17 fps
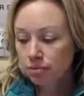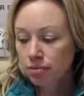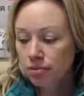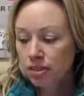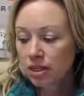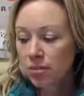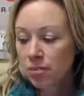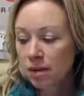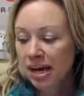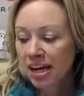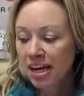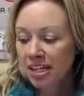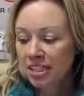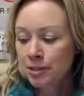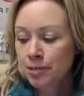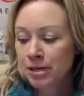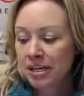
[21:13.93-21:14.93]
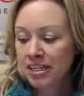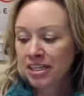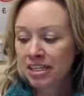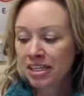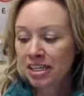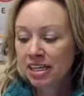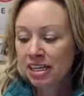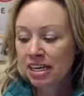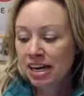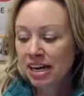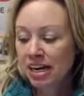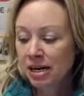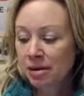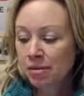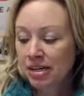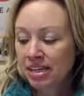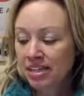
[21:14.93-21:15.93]
My husband
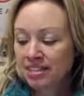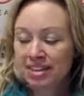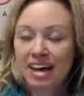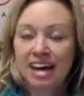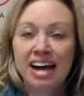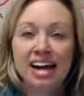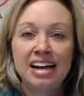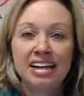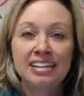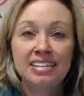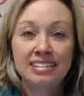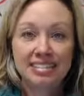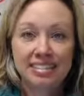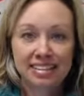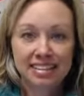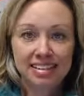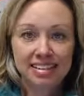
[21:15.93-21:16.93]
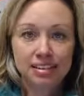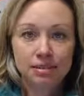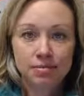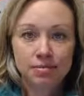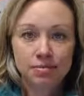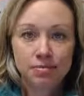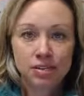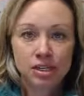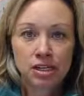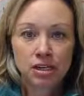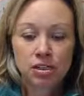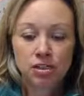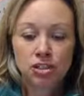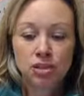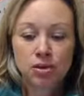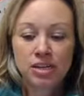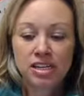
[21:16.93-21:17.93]
is a high C.
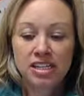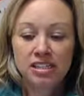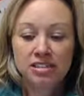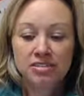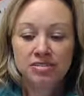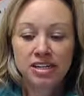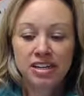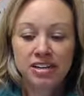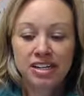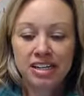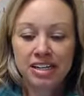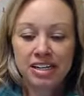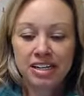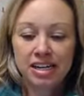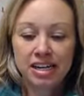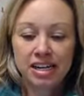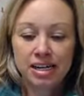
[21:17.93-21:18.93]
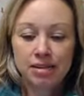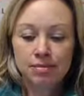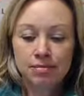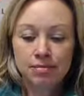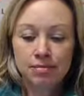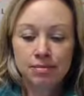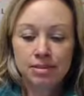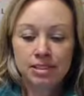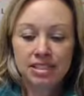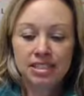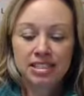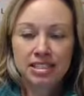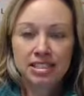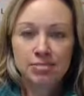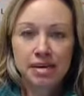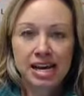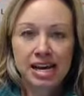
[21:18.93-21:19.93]
So he's very
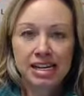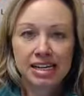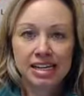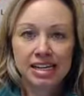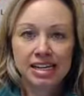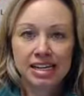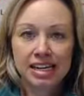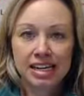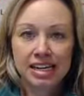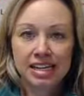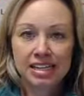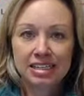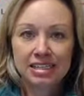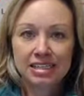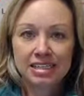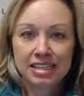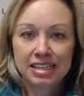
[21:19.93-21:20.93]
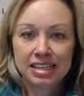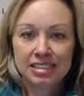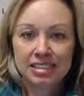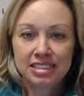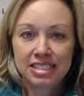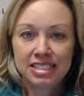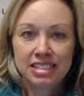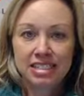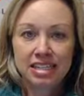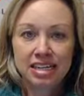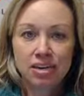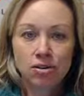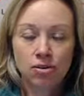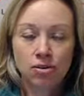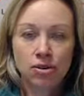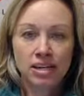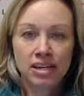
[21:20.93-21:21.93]
systematic and detail
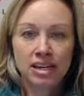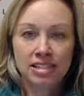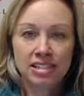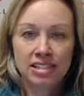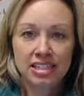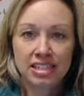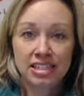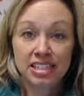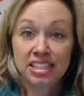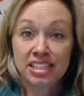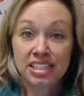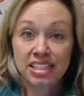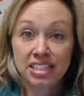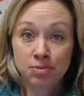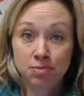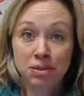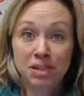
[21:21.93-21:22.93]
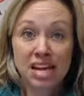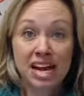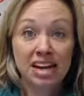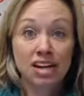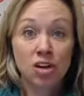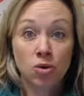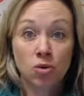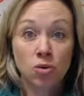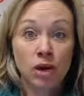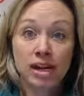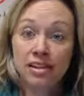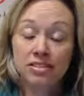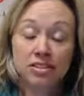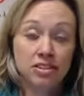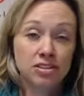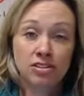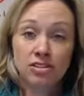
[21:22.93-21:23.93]
oriented. It's black or
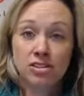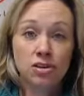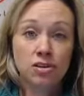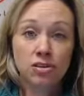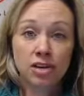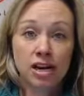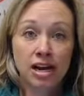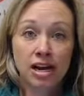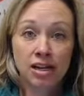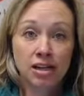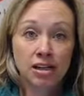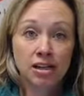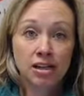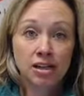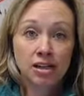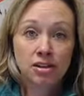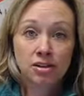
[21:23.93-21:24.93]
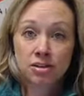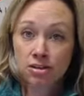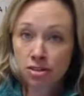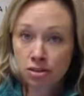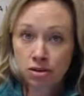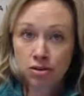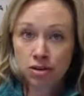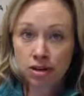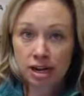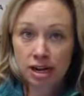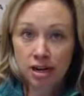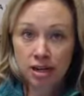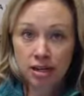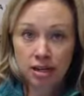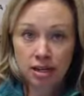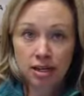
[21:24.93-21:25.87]
white. There's no gray. There's no gray.